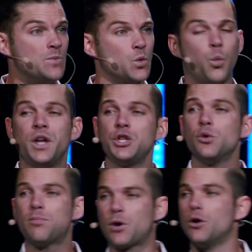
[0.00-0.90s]
When you
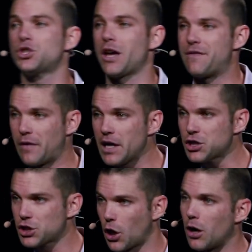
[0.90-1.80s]
approach a fresh
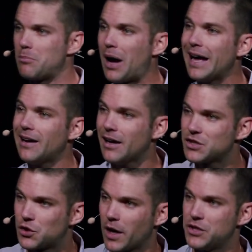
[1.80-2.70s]
start by God's
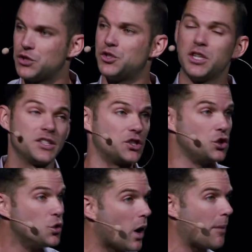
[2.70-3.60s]
grace, you see it as a
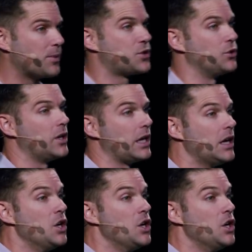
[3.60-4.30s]
new opportunity.